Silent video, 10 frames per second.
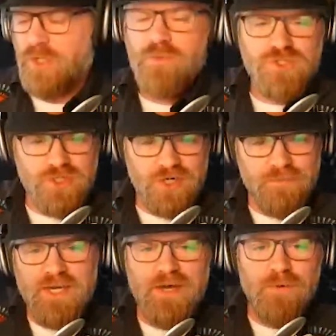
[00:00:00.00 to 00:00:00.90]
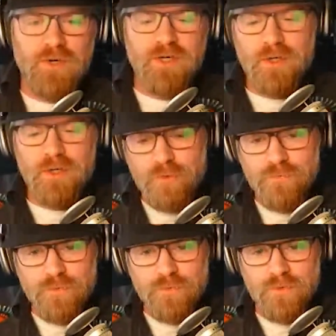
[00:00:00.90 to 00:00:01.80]
go start my network all
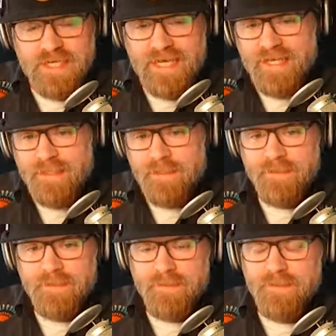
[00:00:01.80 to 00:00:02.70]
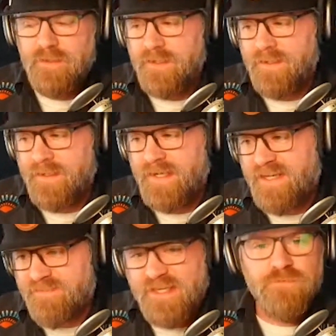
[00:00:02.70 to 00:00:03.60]
over again. And
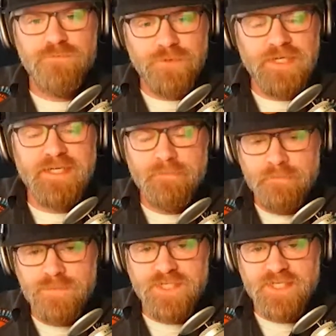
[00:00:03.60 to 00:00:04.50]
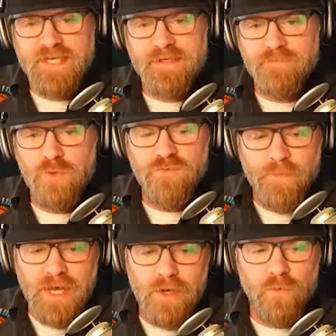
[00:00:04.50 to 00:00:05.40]
I have that freedom to kind of move
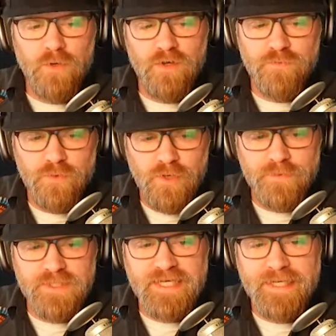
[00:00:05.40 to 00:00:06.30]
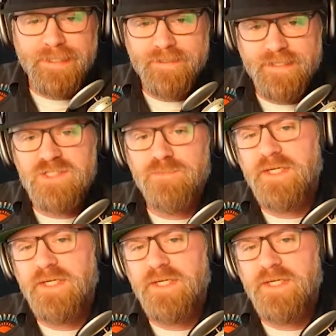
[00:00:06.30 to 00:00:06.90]
about wherever I would like. And that's